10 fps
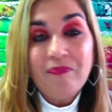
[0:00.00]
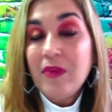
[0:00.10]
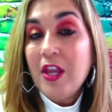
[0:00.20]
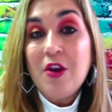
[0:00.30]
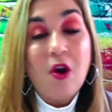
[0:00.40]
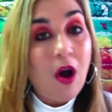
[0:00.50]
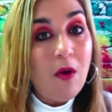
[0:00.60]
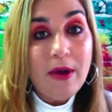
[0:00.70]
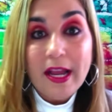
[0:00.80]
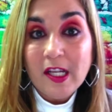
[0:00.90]
you're
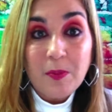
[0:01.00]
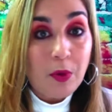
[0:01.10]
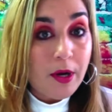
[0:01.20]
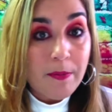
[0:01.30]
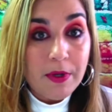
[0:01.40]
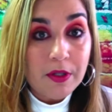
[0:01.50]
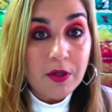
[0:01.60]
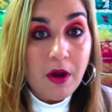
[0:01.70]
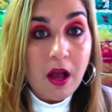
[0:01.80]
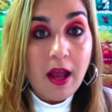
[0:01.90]
already exploring
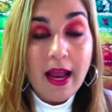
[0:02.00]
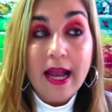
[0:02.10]
Builderall,